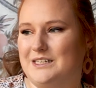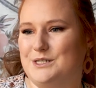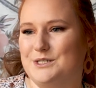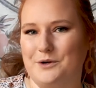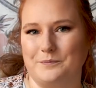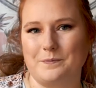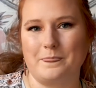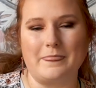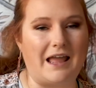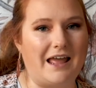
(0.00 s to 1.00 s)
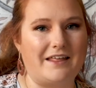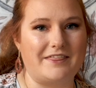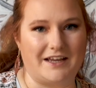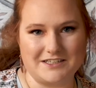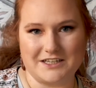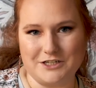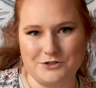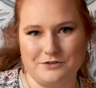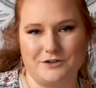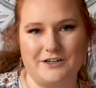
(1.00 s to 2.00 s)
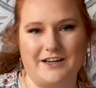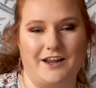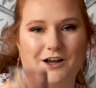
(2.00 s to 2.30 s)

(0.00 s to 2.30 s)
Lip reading: So that is going to do it for today.